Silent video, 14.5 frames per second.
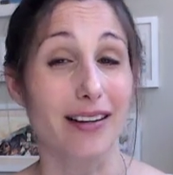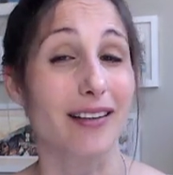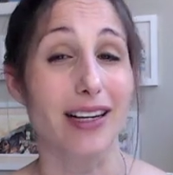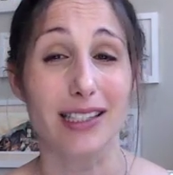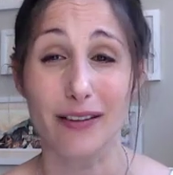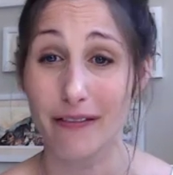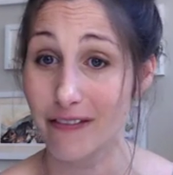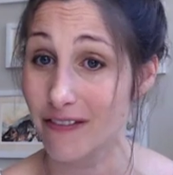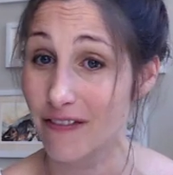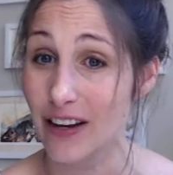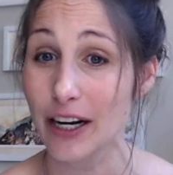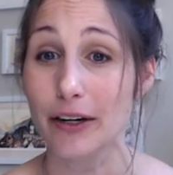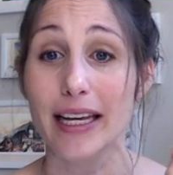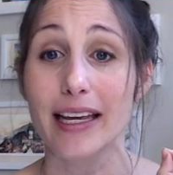That's
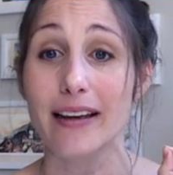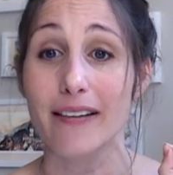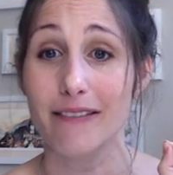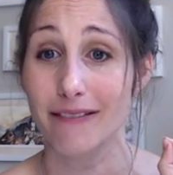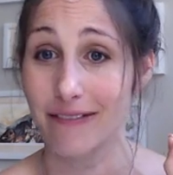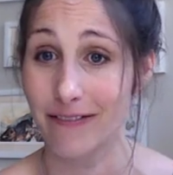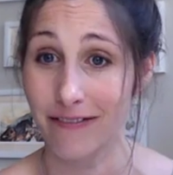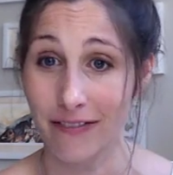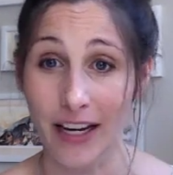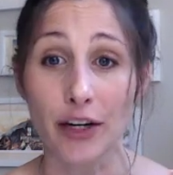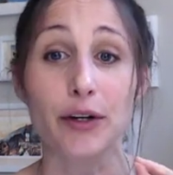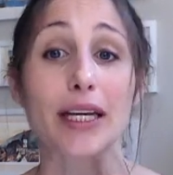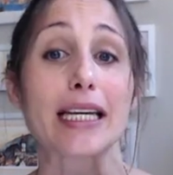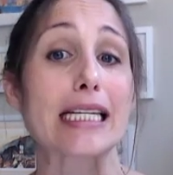very,
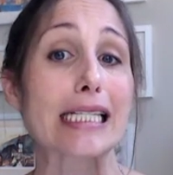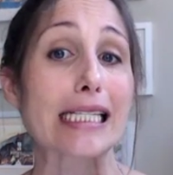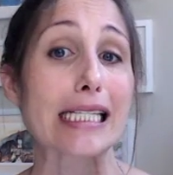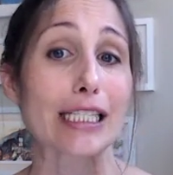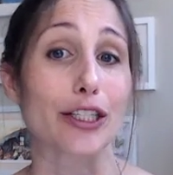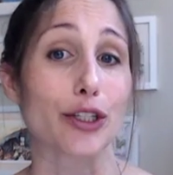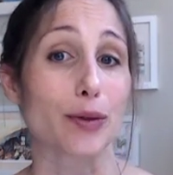very easy to do,